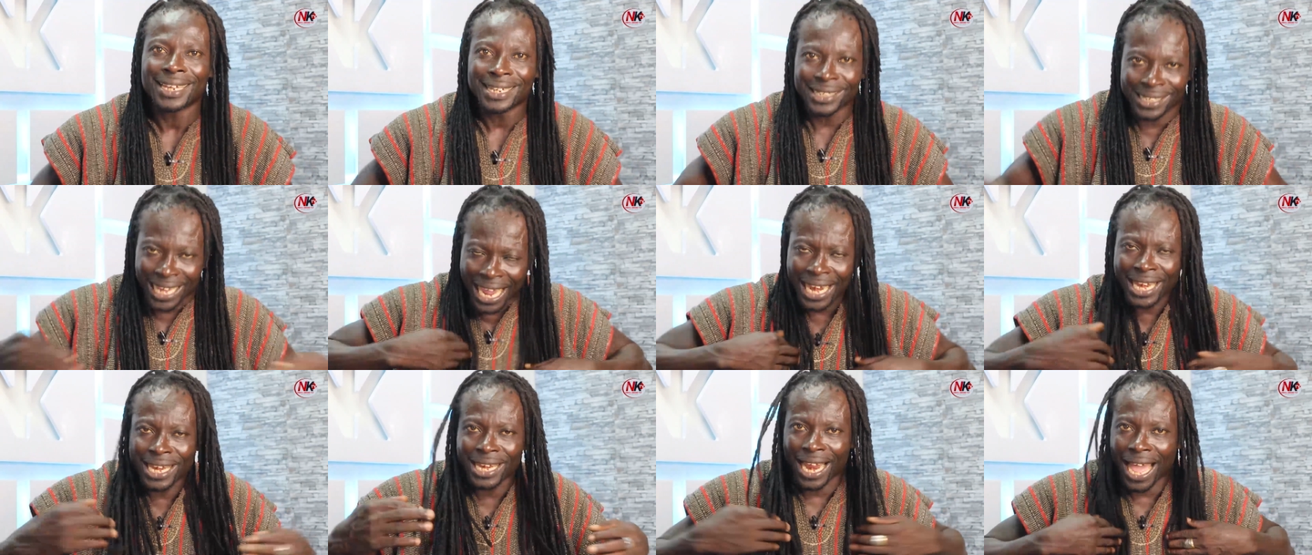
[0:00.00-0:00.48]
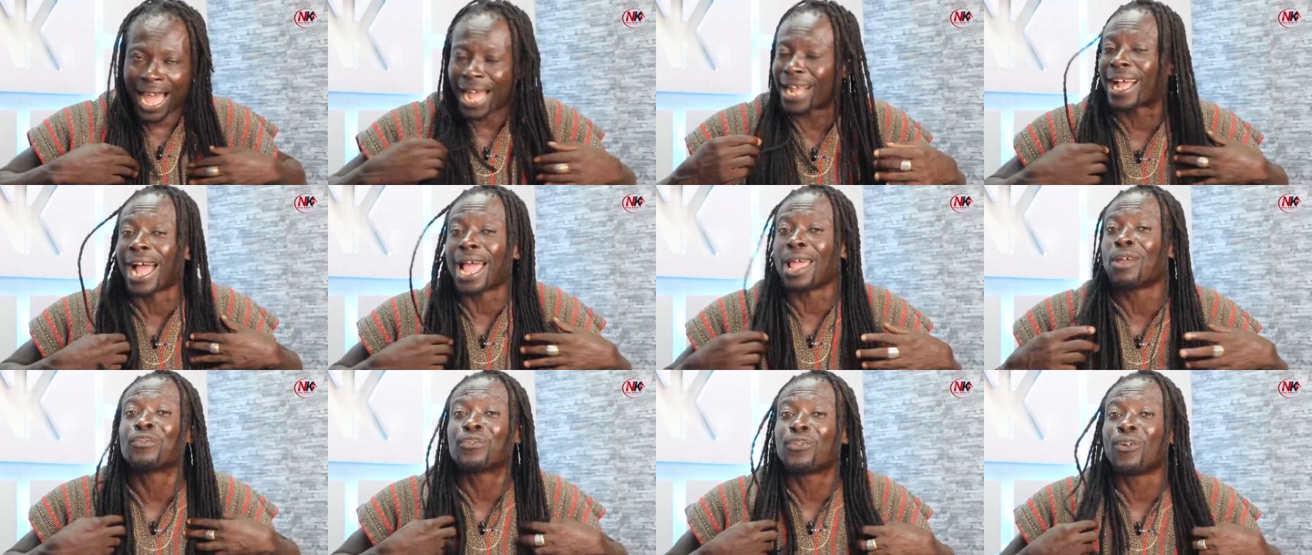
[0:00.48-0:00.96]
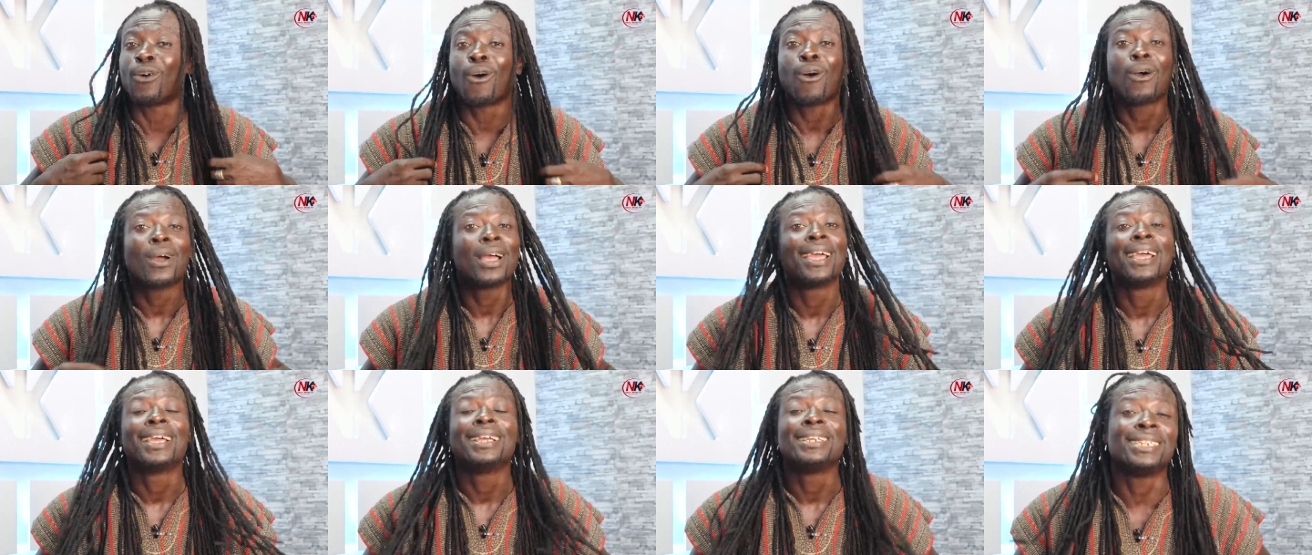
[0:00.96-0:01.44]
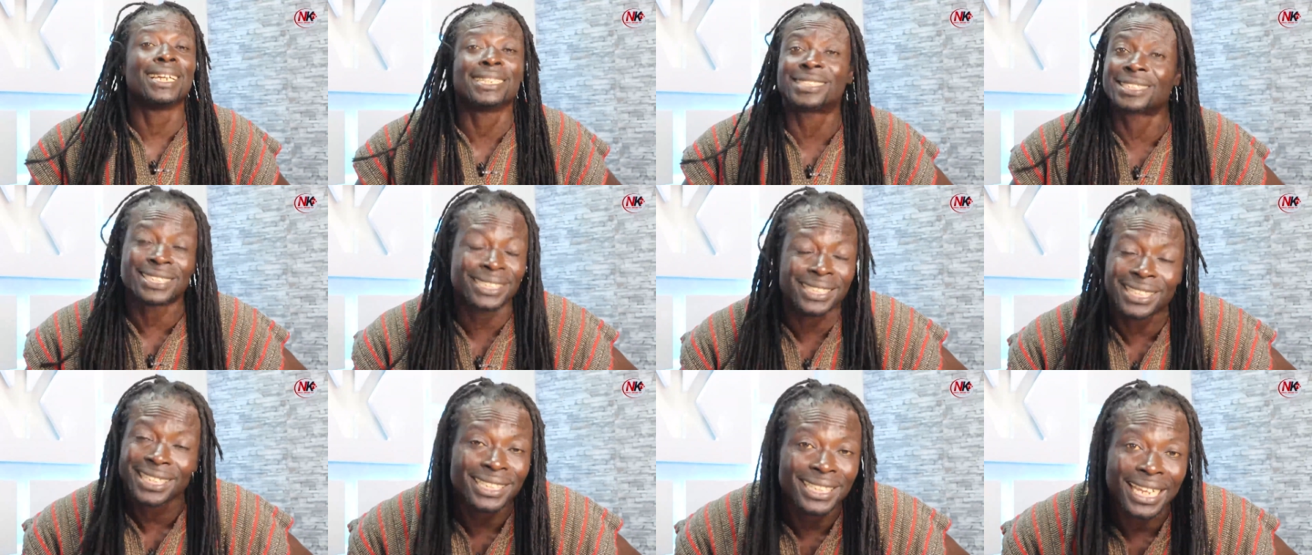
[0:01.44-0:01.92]
Yen I came for,
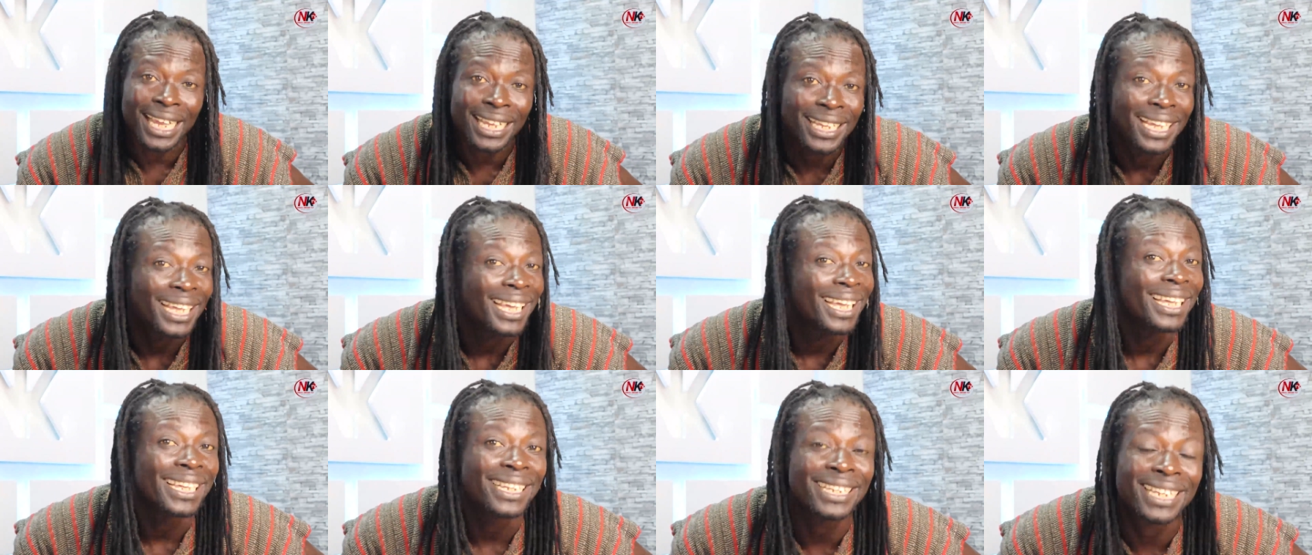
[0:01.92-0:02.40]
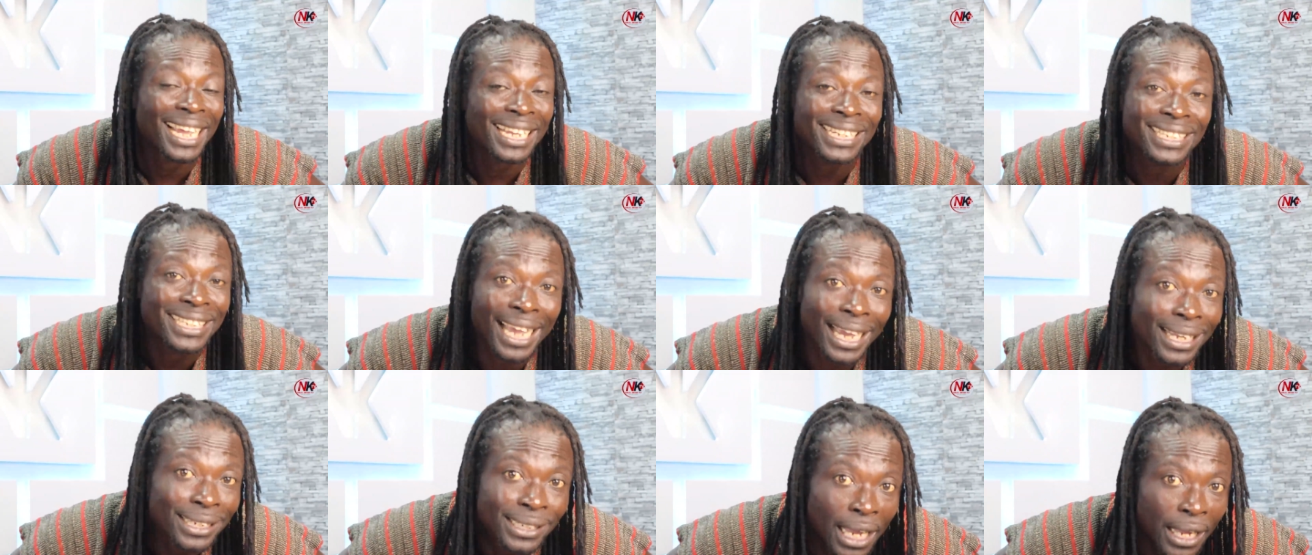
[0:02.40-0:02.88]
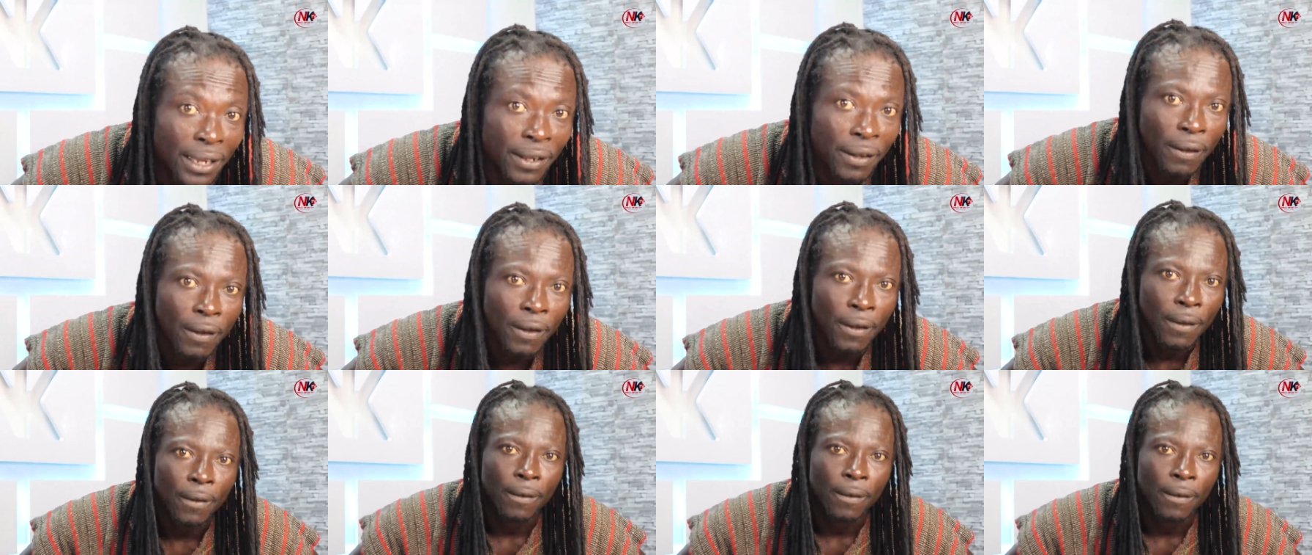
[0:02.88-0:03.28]
yet a tea, ye, ye.